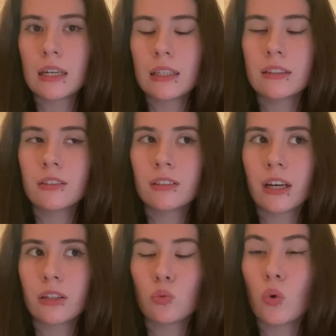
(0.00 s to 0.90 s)
literally
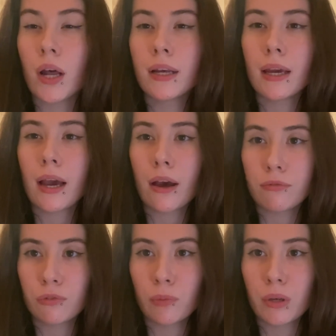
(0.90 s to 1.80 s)
at 1 a.m.
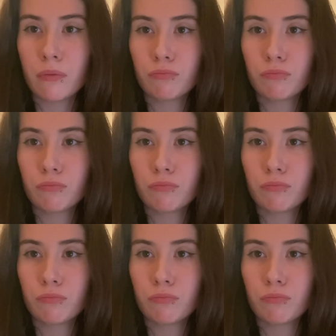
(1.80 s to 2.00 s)
for me.